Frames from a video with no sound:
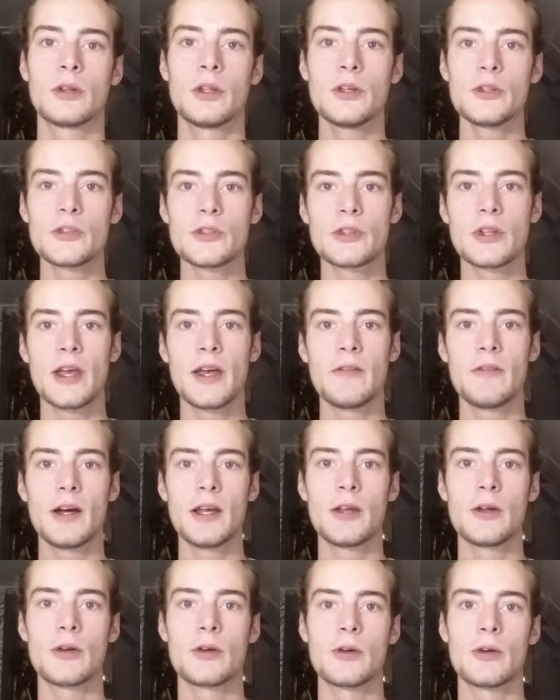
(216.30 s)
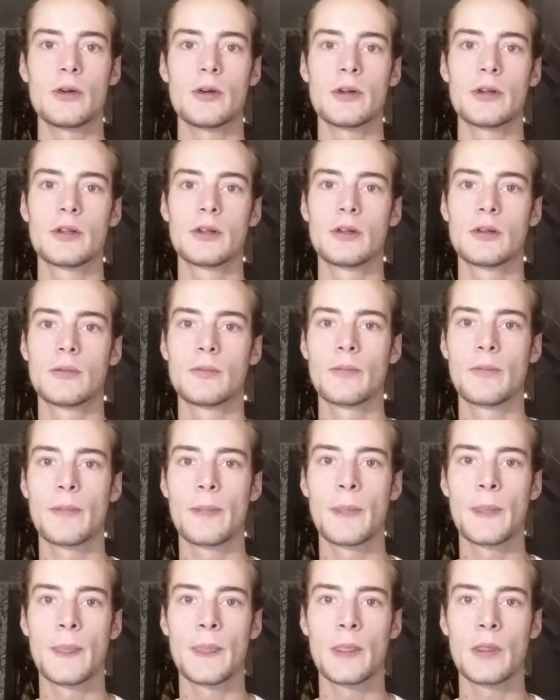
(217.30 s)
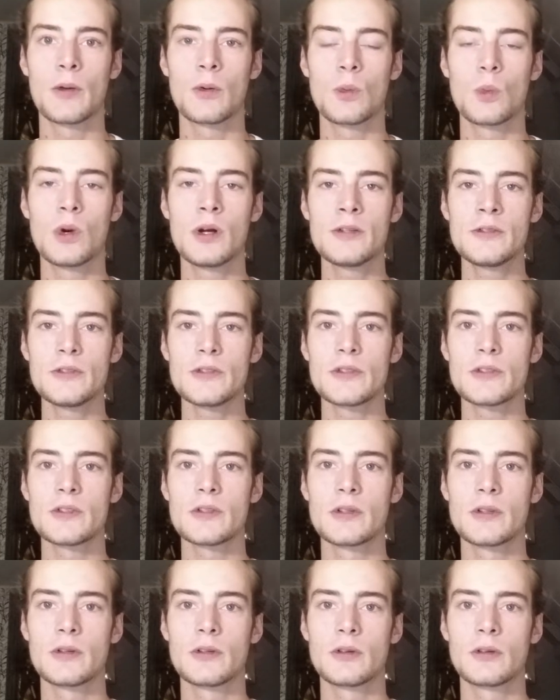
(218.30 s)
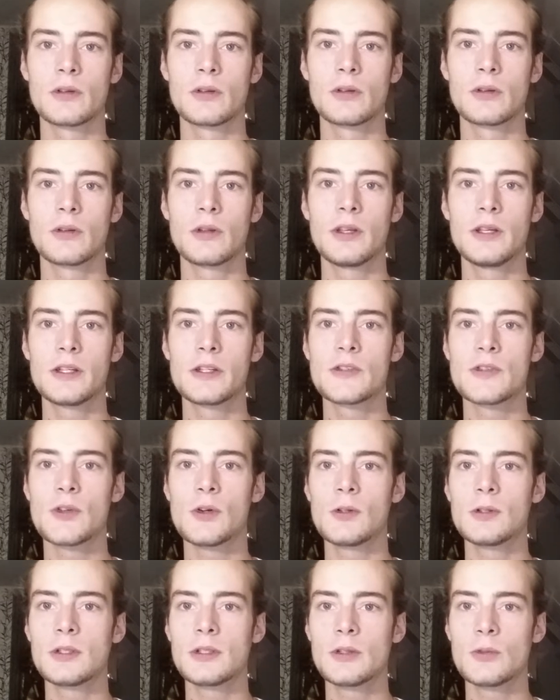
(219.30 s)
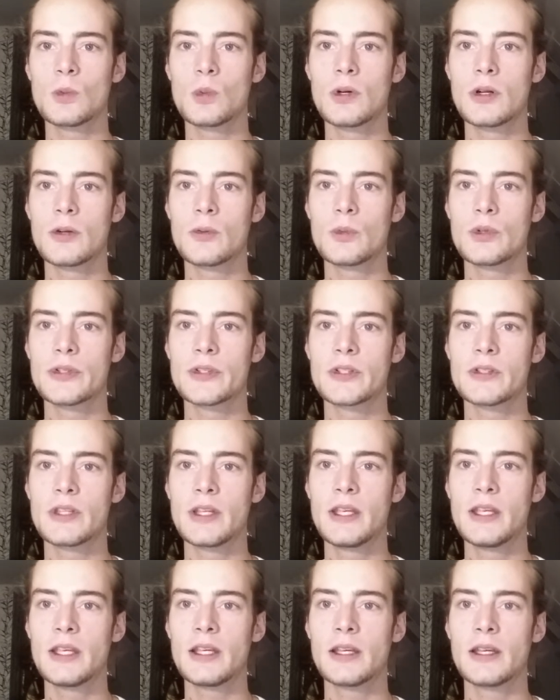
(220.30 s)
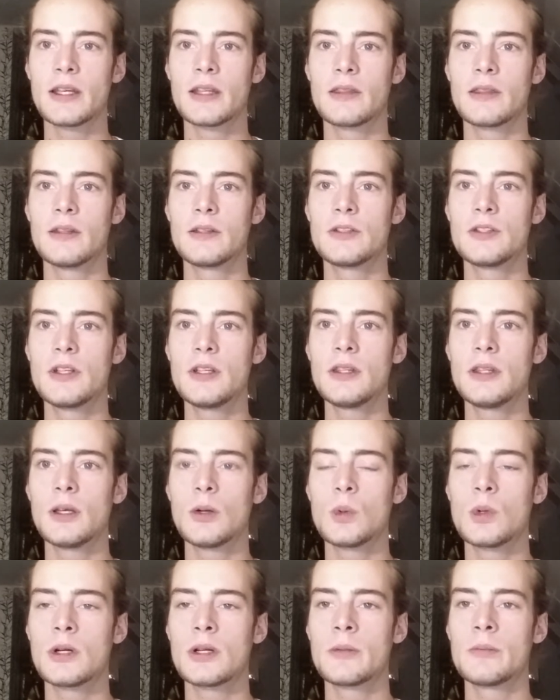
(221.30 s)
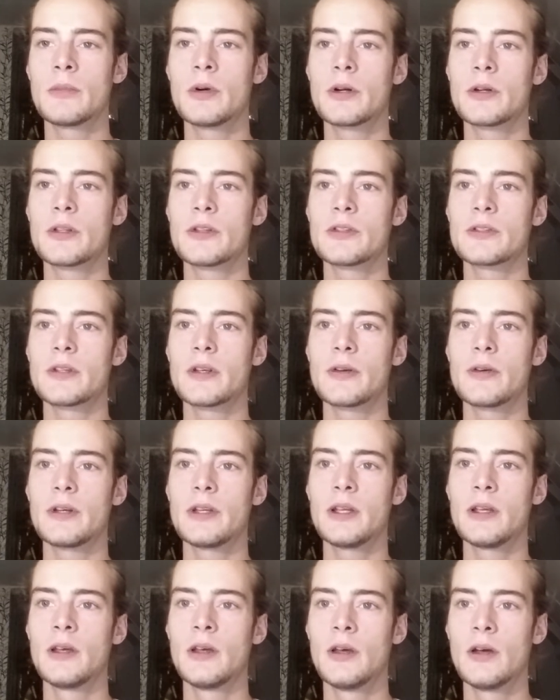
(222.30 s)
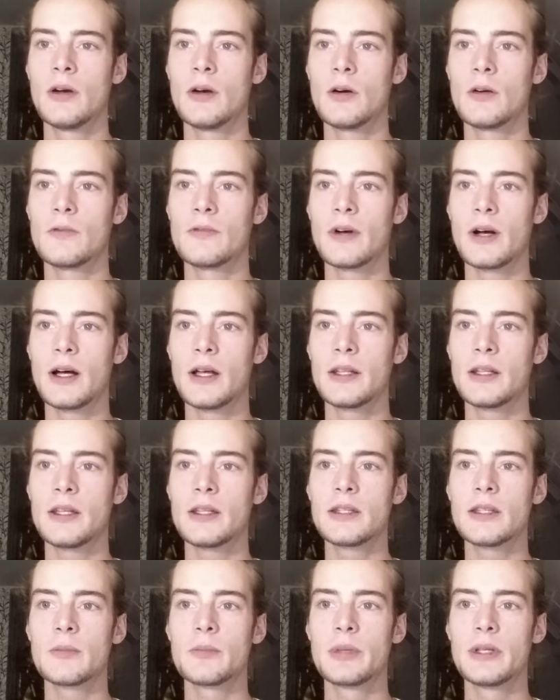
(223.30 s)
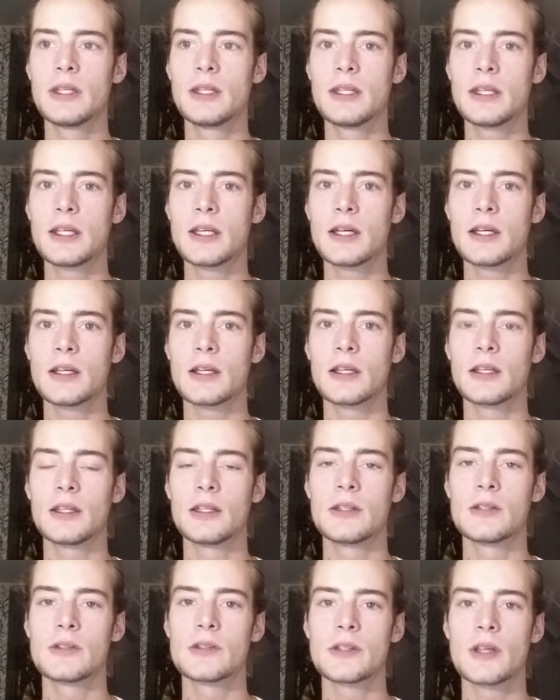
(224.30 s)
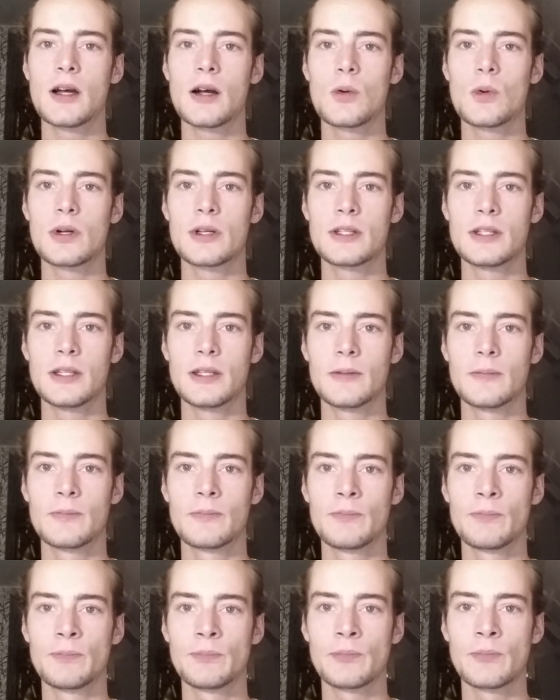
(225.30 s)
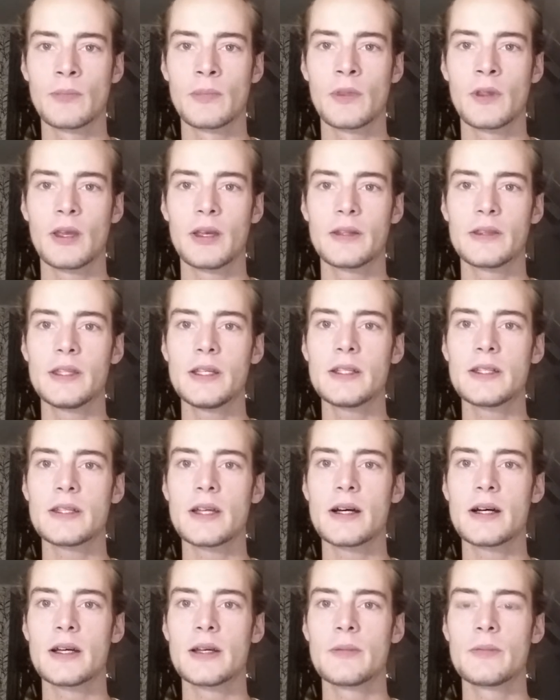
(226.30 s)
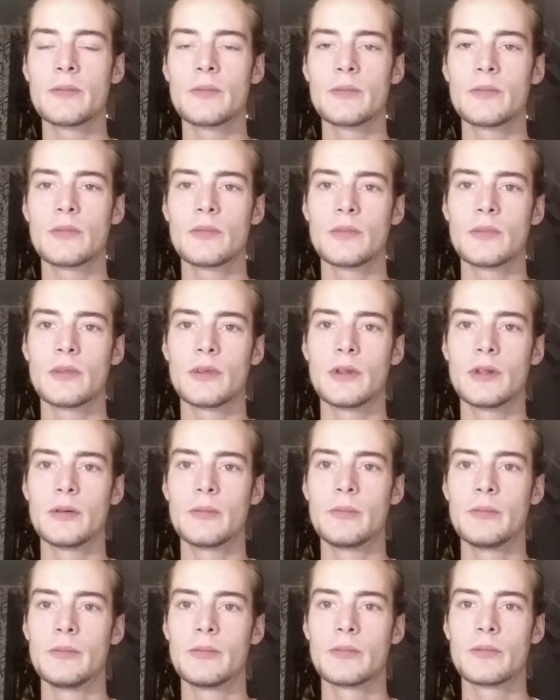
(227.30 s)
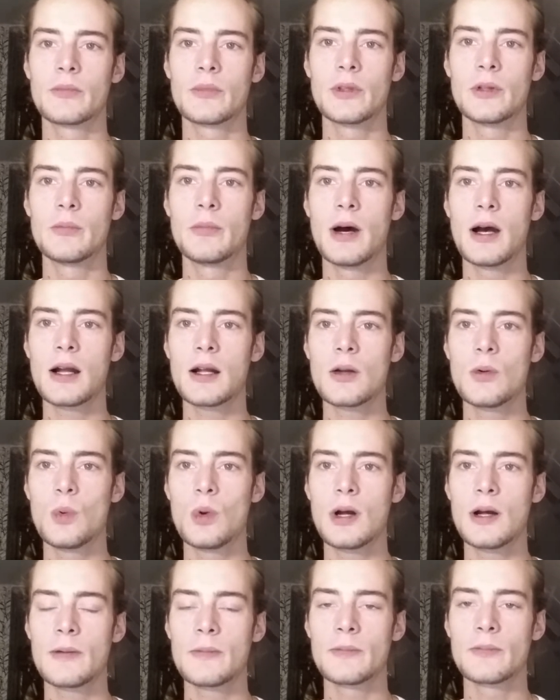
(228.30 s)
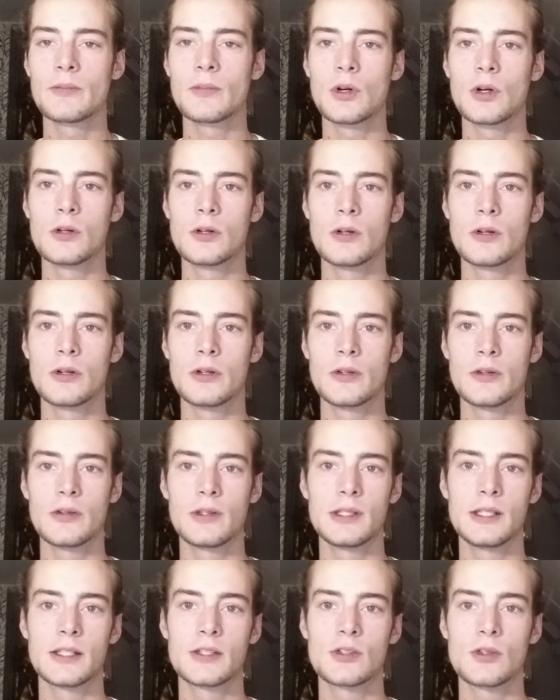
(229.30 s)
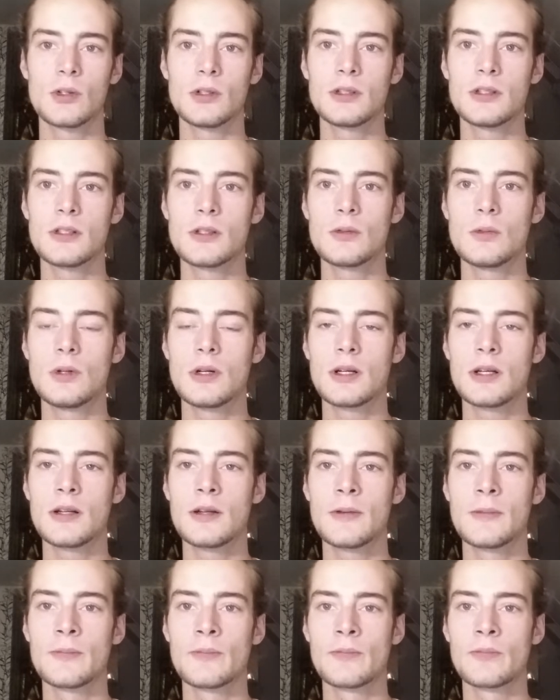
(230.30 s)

thus have I heard. Once the Exalted One was staying at the Jetavana Monastery of Anathapindika in Savatthi. At that time, the Bhagava, or the Exalted One,